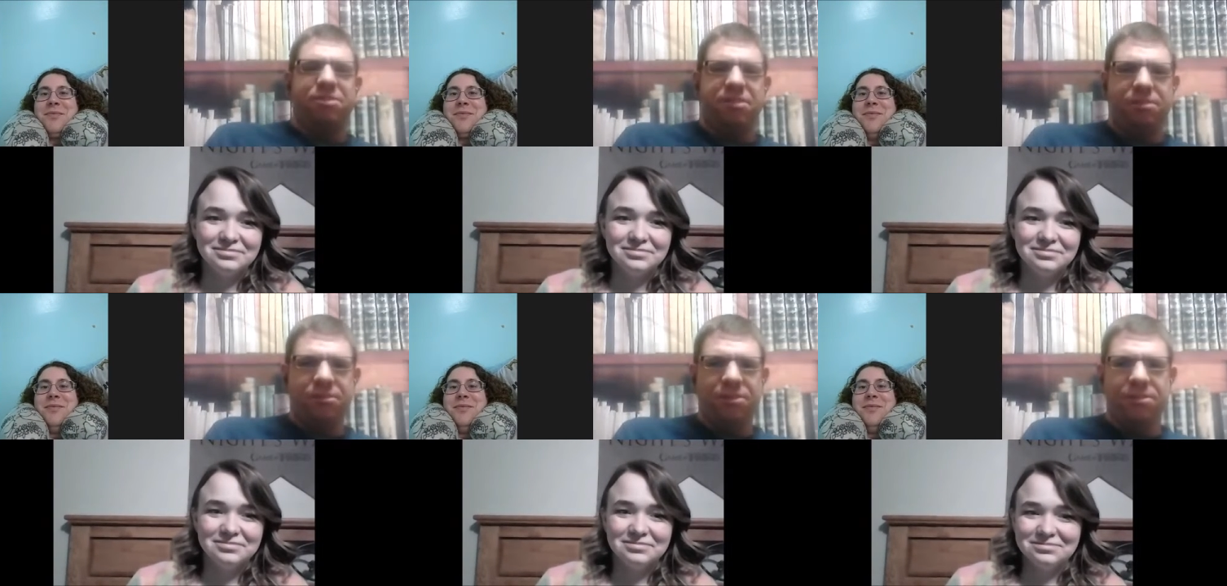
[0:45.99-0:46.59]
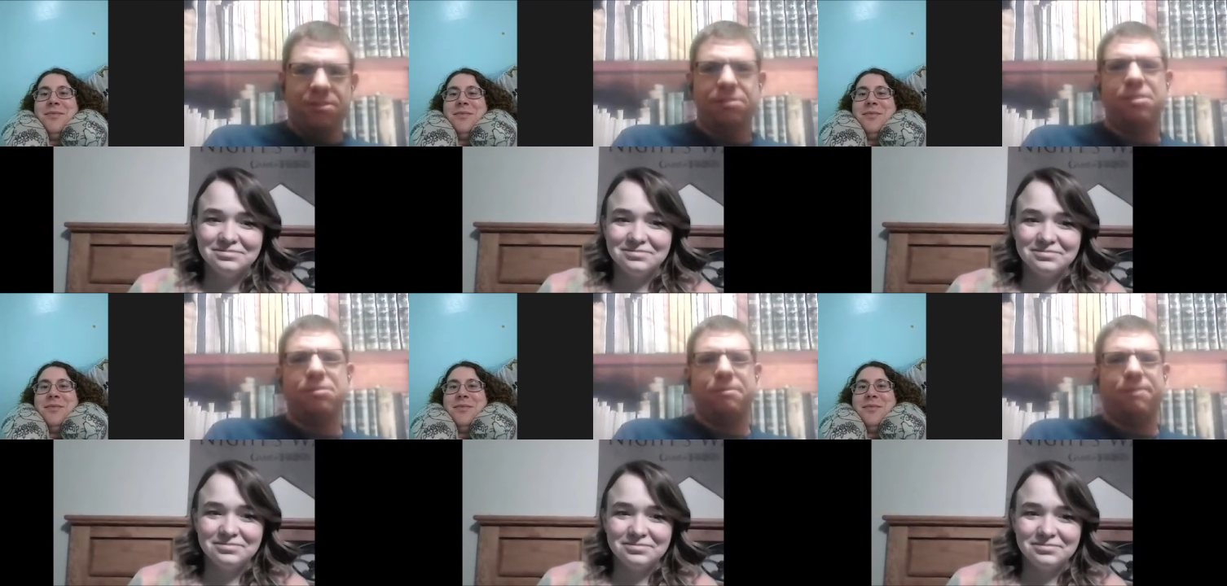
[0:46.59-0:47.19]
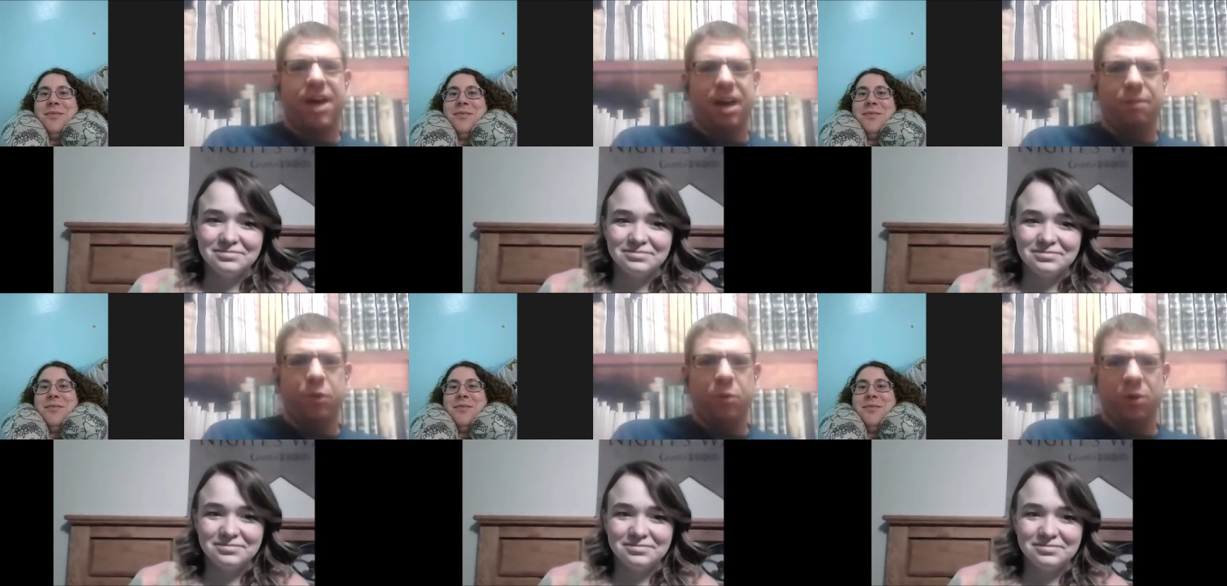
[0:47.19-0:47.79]
Speaker 1: since season
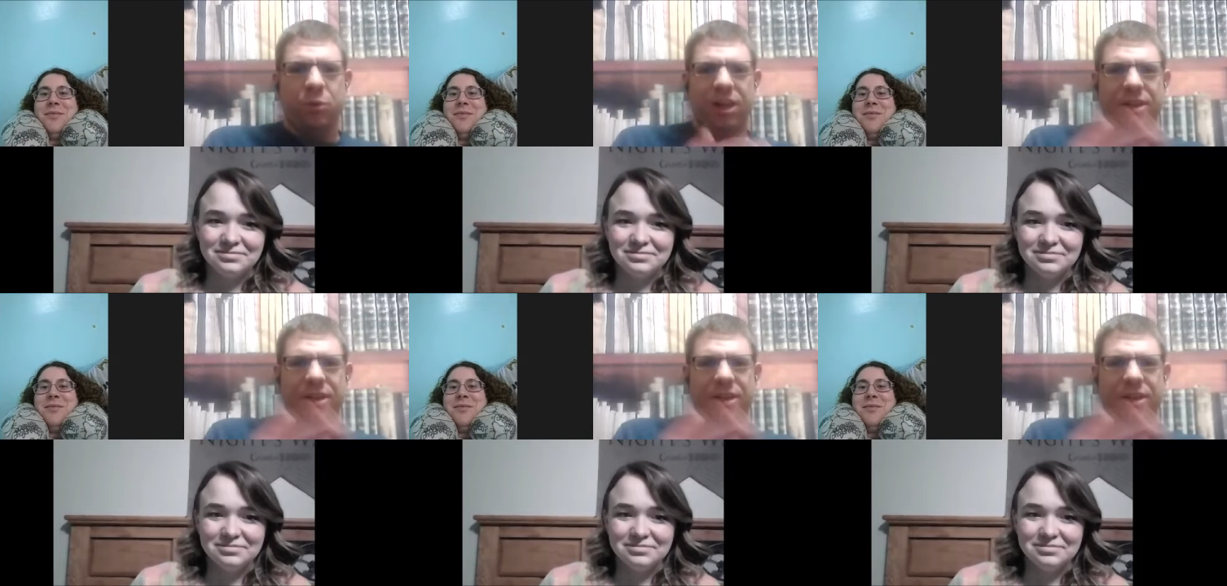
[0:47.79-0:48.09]
five, we want to